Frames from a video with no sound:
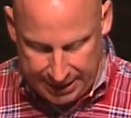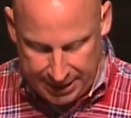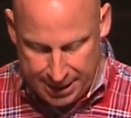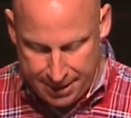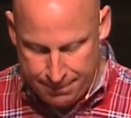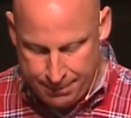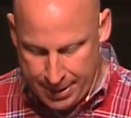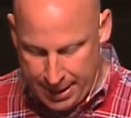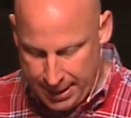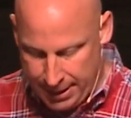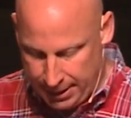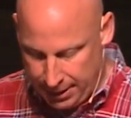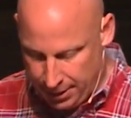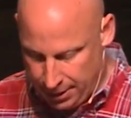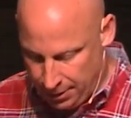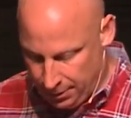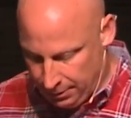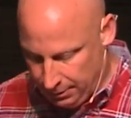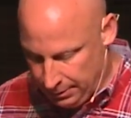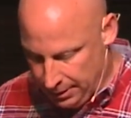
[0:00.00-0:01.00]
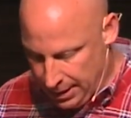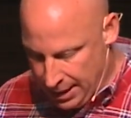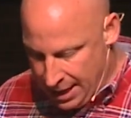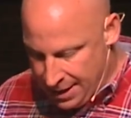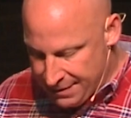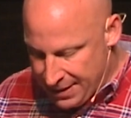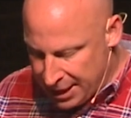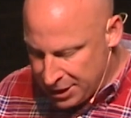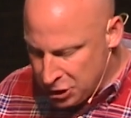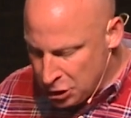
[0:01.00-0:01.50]
and Abednego,
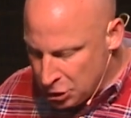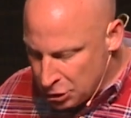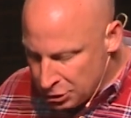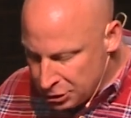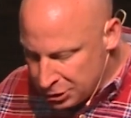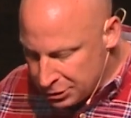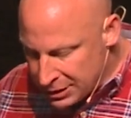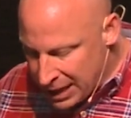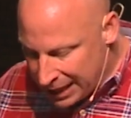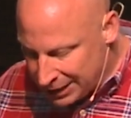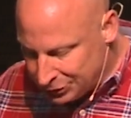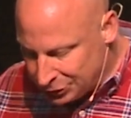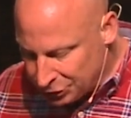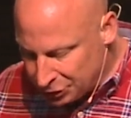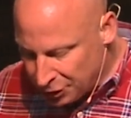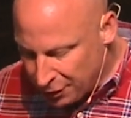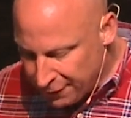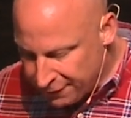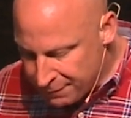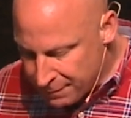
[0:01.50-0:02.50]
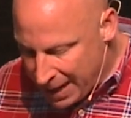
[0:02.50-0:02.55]
that you do not serve